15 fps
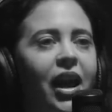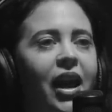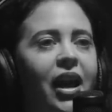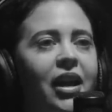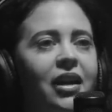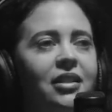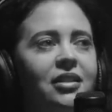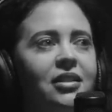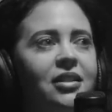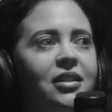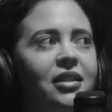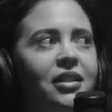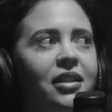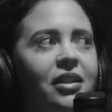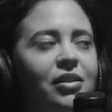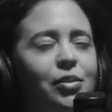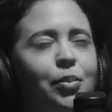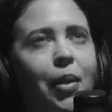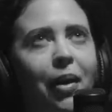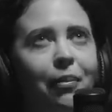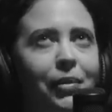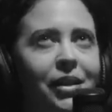And it's
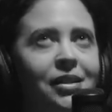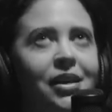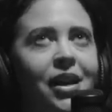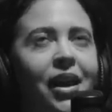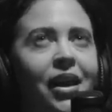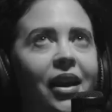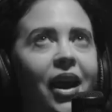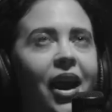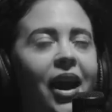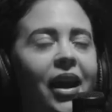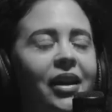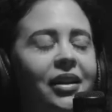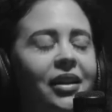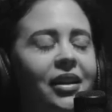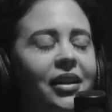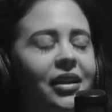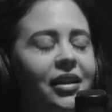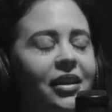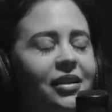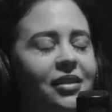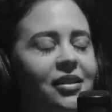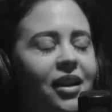about midday and
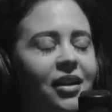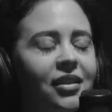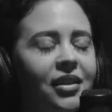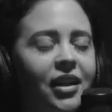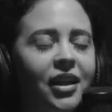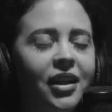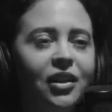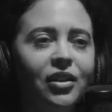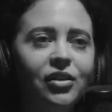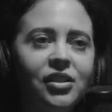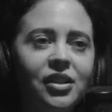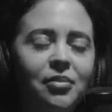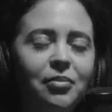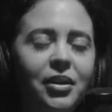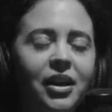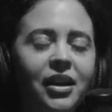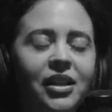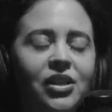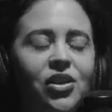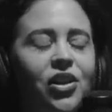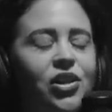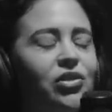he suddenly he looks at me and he
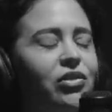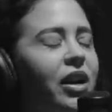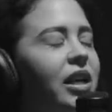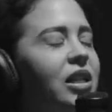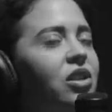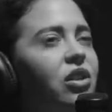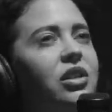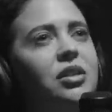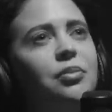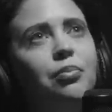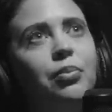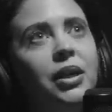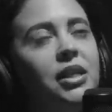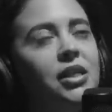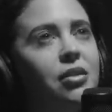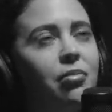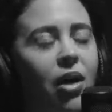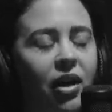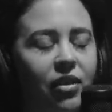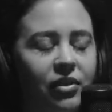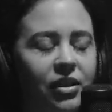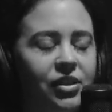turns around and he's got this big
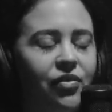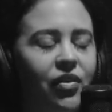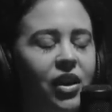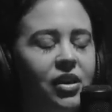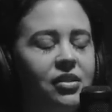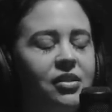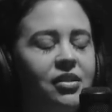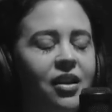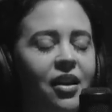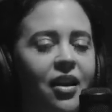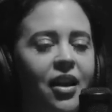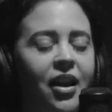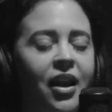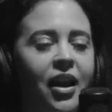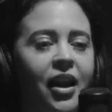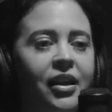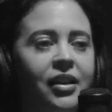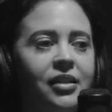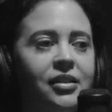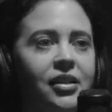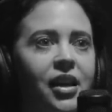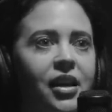smile on his face and
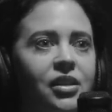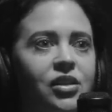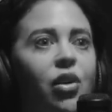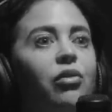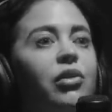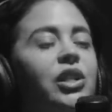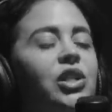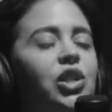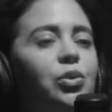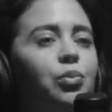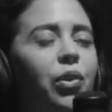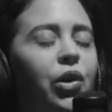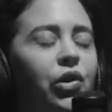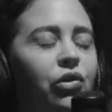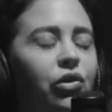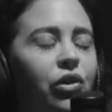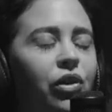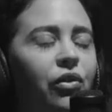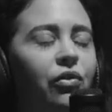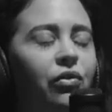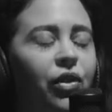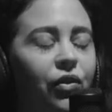he says, "Oh, they just broke through
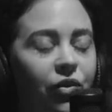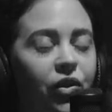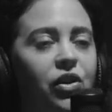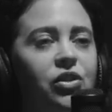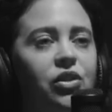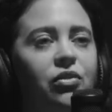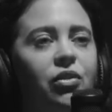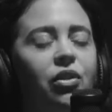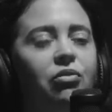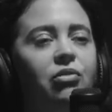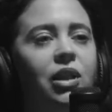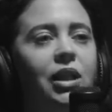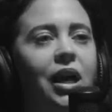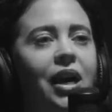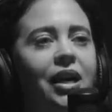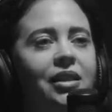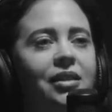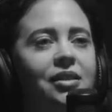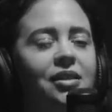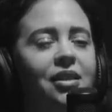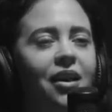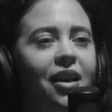the the first of the three
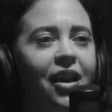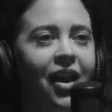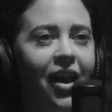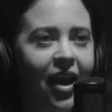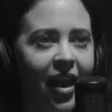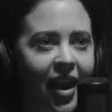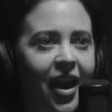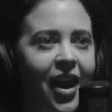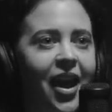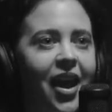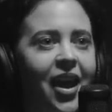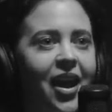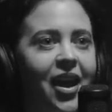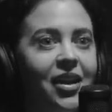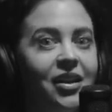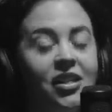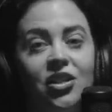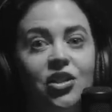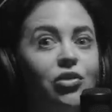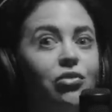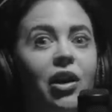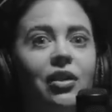lines, and it's
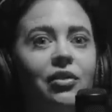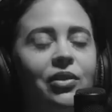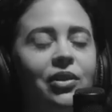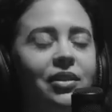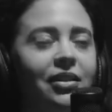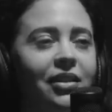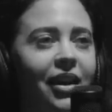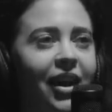surrounded."